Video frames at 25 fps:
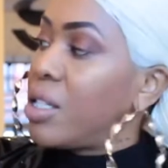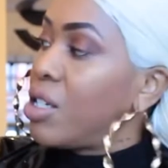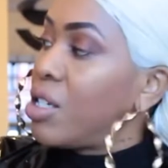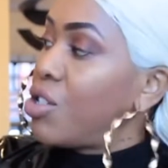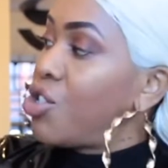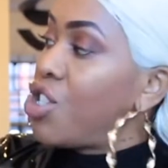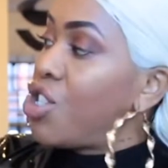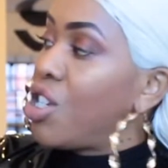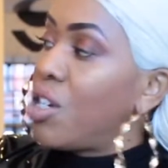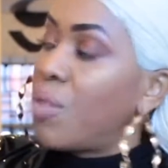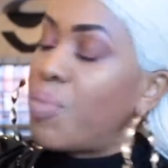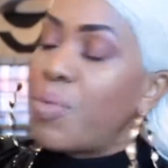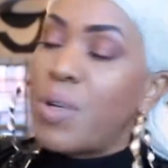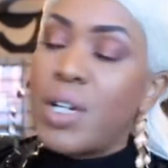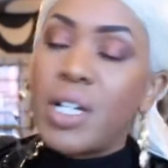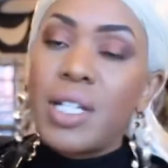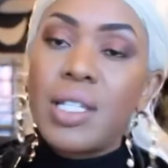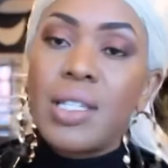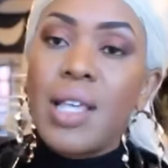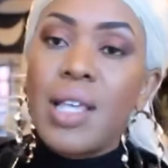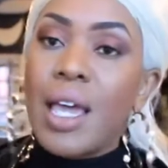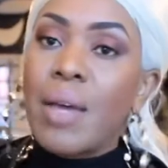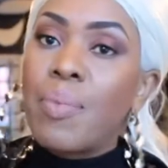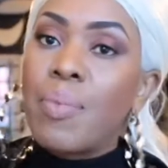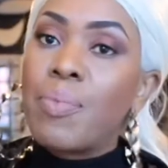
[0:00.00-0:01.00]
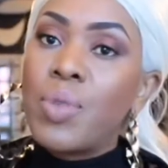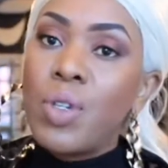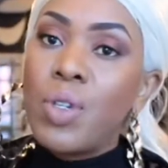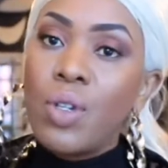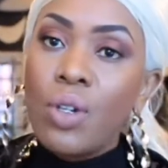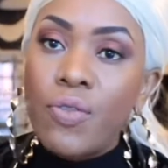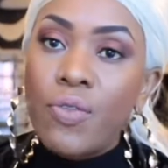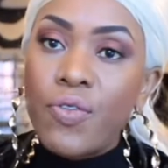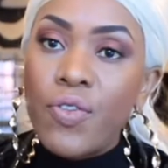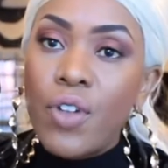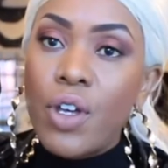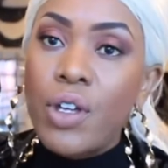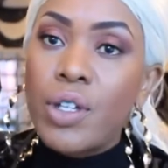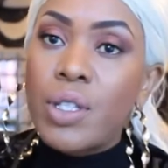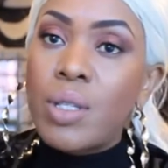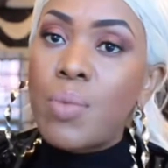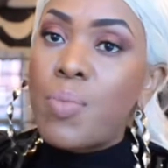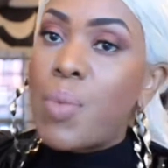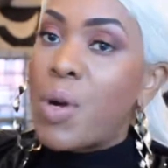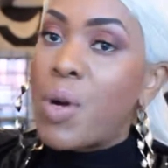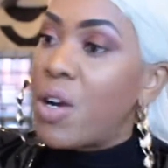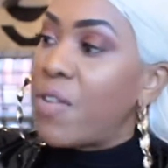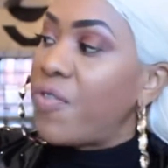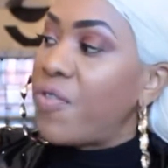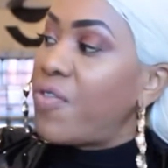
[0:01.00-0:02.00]
The cheetah print is like beautiful, it's
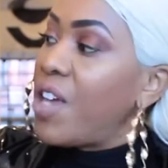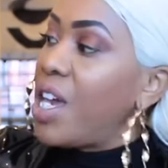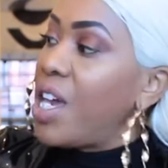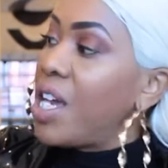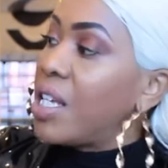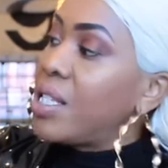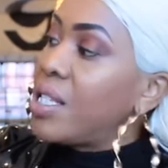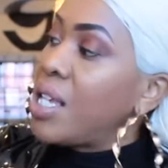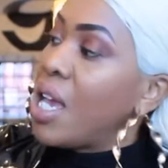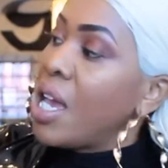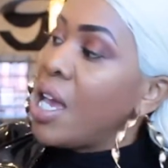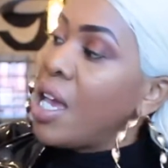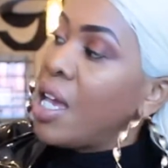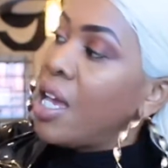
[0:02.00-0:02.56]
perfect.